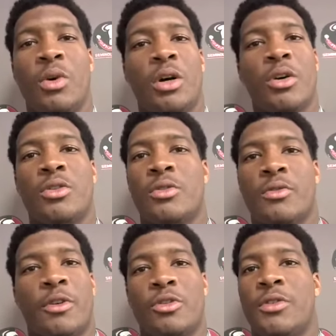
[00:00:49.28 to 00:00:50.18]
Well,
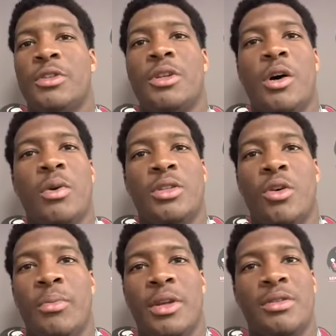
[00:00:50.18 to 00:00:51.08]
Coach Chris is always
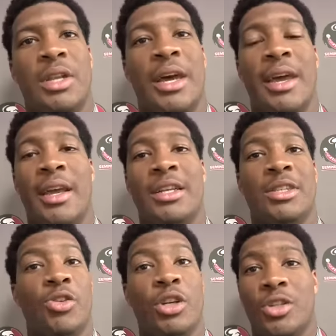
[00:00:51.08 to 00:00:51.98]
on me. He's like, hey,
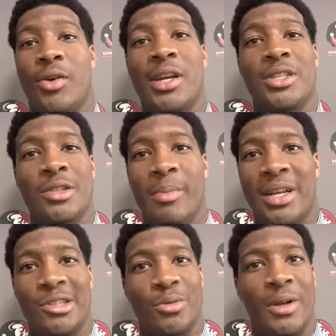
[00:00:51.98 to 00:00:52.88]
it's great that you can
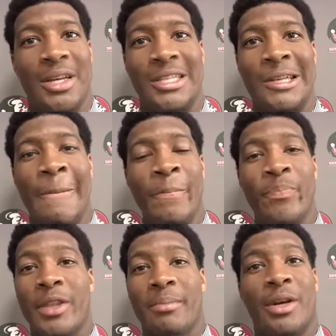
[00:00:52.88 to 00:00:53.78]
make those plays,
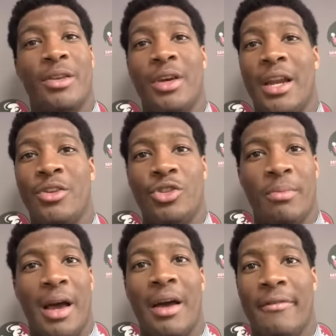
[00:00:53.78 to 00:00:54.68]
but you got to use
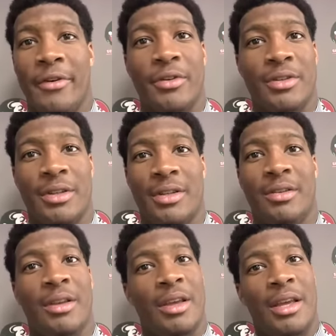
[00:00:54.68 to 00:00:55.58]
your mind first.
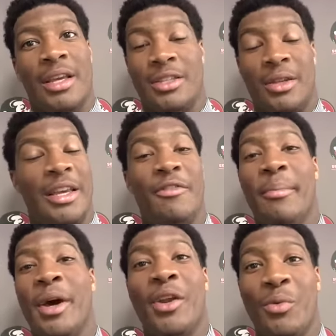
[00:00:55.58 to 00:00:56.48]
And it's
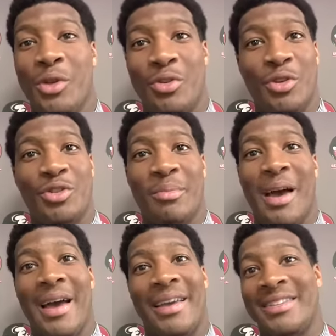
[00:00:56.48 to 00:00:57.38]
even better when you can use your
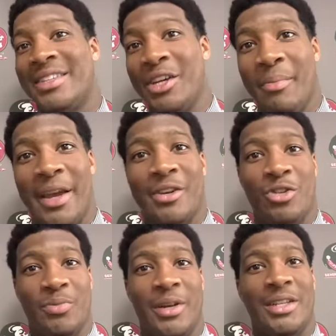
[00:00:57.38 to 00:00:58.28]
mind and still make
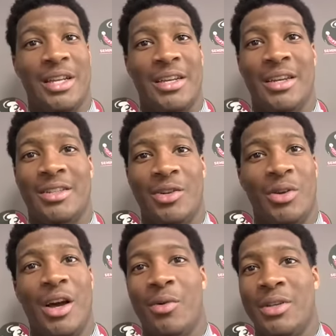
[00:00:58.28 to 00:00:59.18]
those plays like that. So
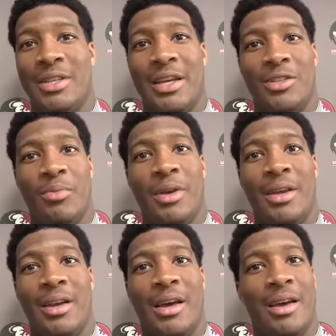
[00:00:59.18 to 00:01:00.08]
he always stays on
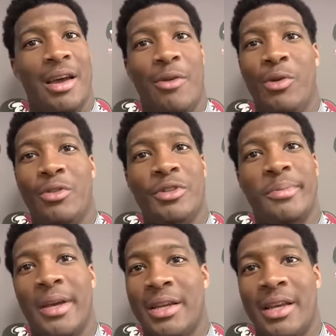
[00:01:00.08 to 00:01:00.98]
me, and I really
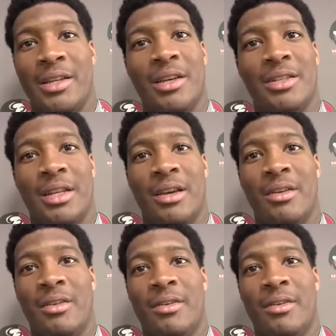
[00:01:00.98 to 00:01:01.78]
respect that he does that.